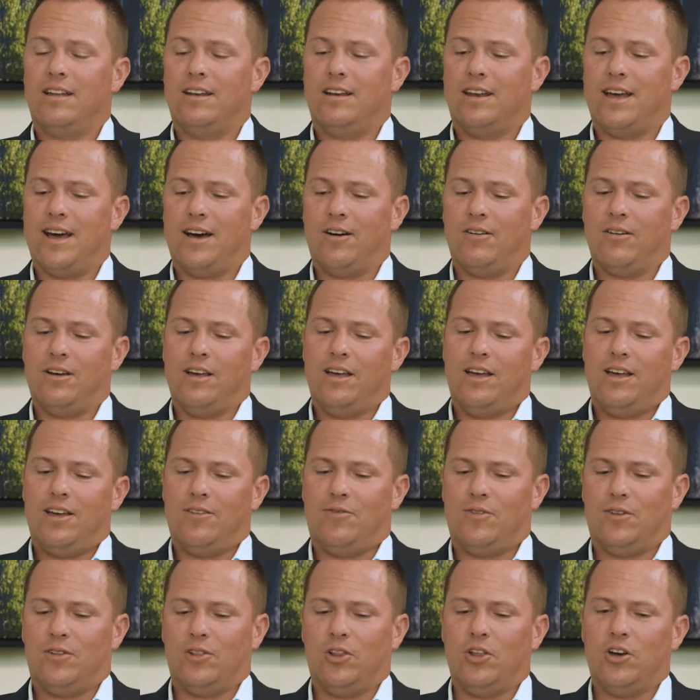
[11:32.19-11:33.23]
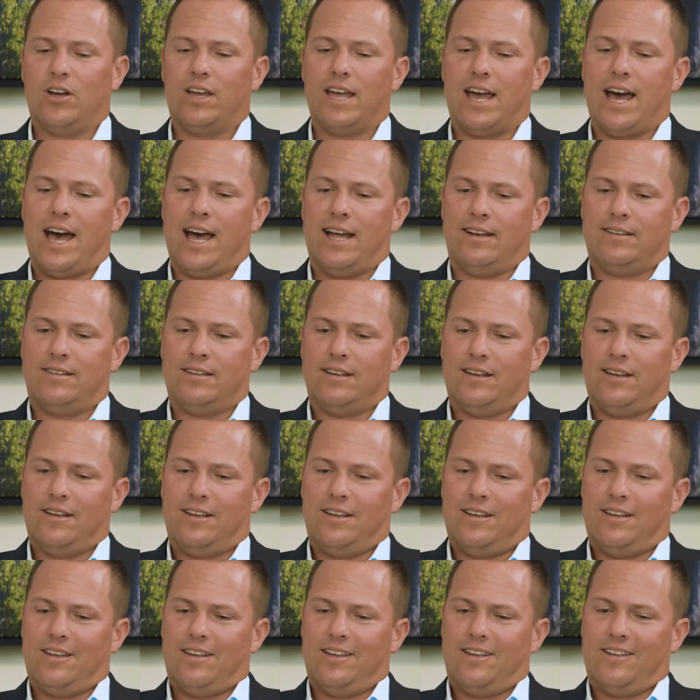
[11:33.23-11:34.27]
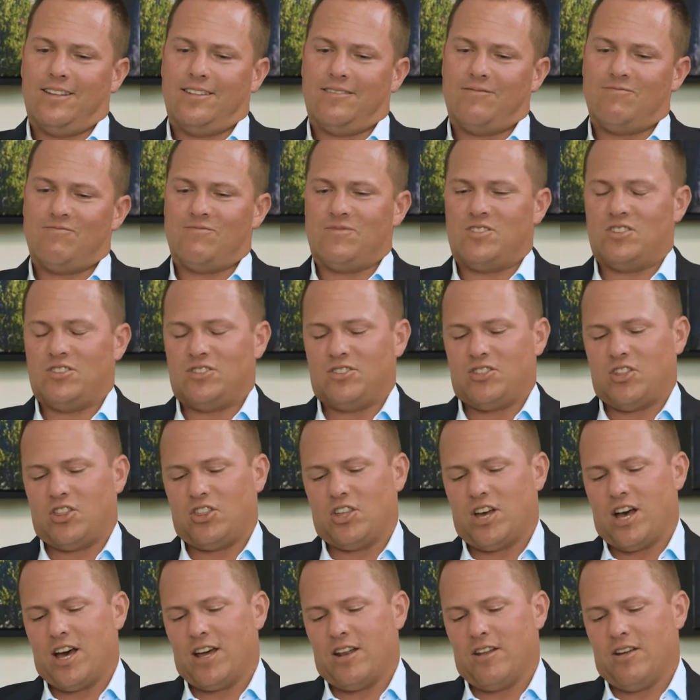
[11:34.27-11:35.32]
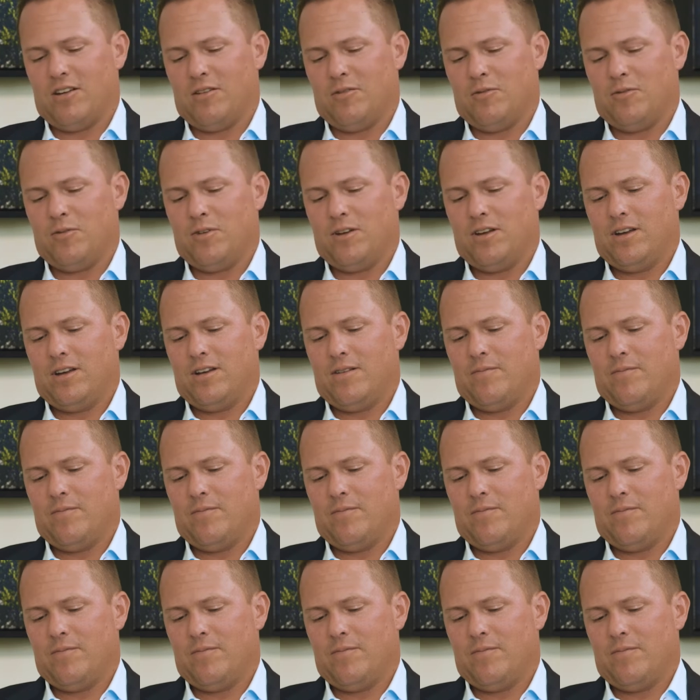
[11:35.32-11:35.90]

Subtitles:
Now, if you look at just the thought of